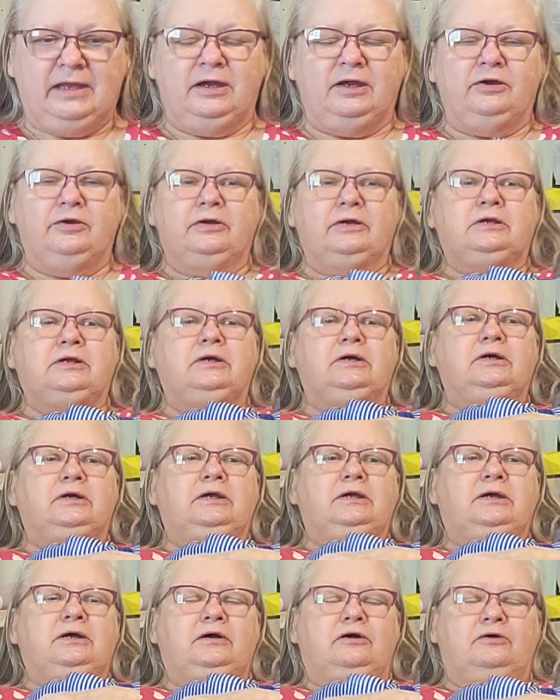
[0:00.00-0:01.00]
Erica
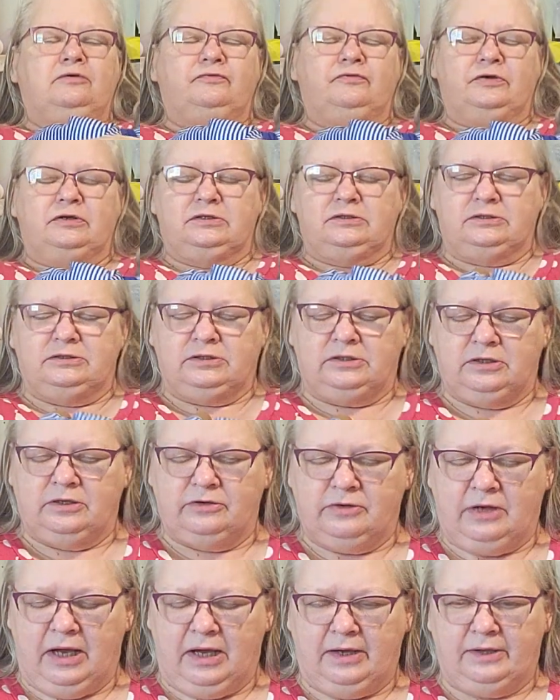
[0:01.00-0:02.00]
over at
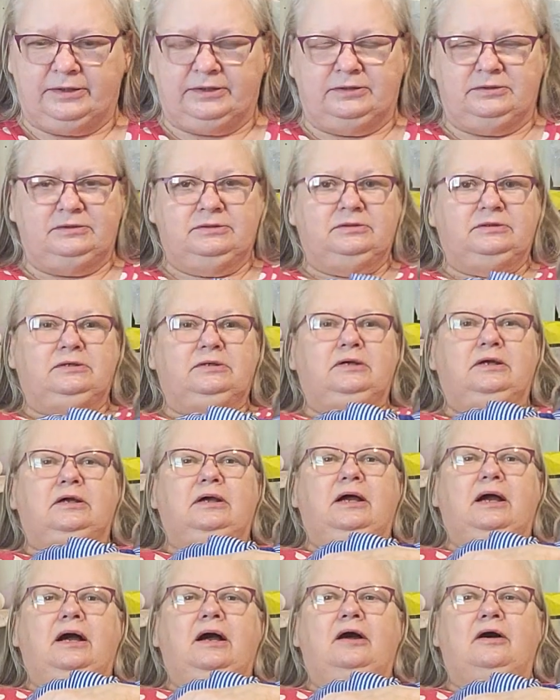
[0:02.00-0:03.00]
Little Ohana.
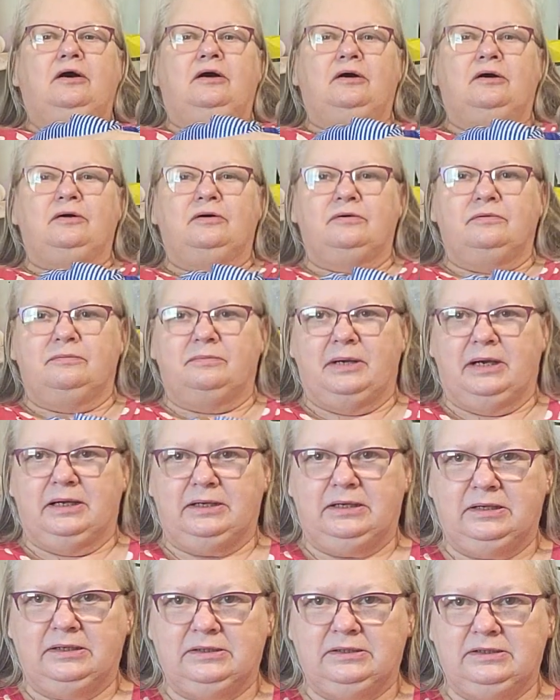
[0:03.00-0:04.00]
Oh my
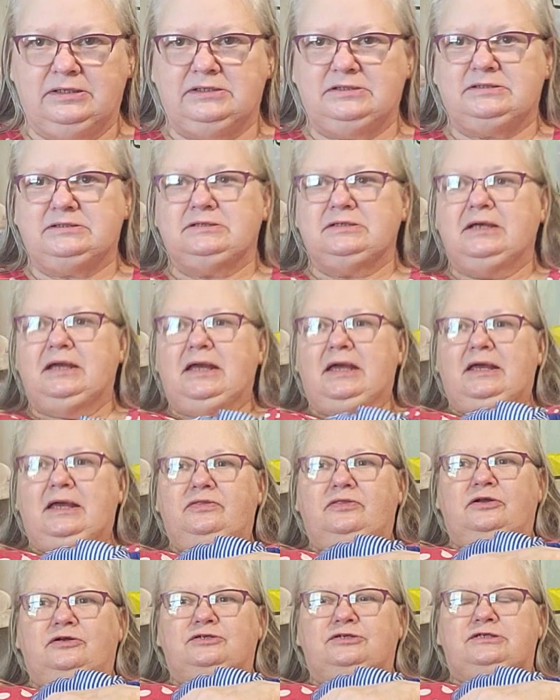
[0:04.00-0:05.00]
goodness.
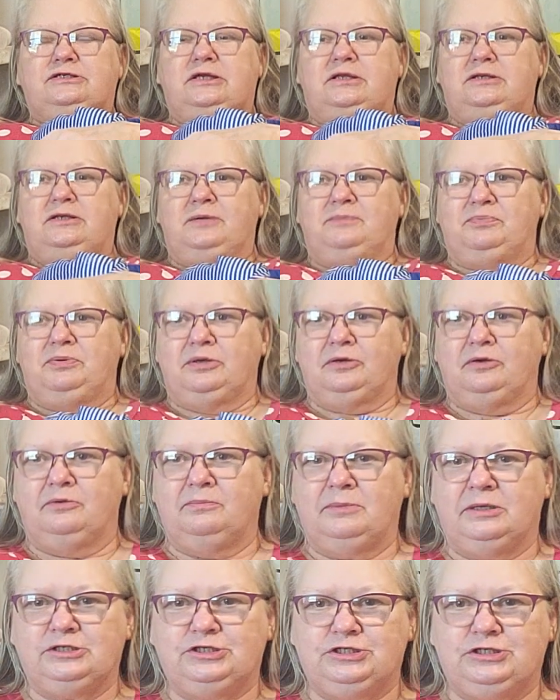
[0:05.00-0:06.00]
They're sitting up here
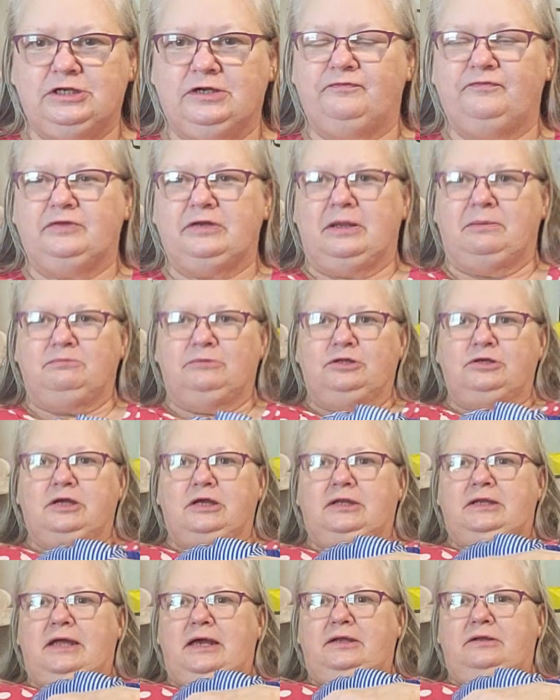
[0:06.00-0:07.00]
on my shelf and I'm
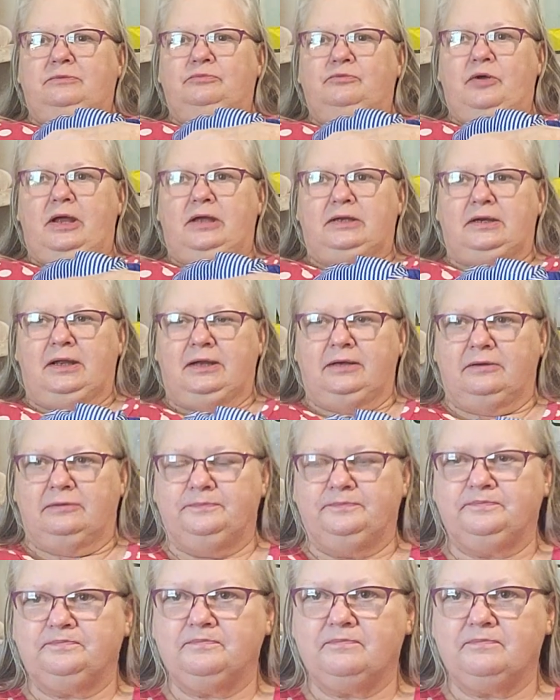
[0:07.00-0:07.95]
looking at them right now.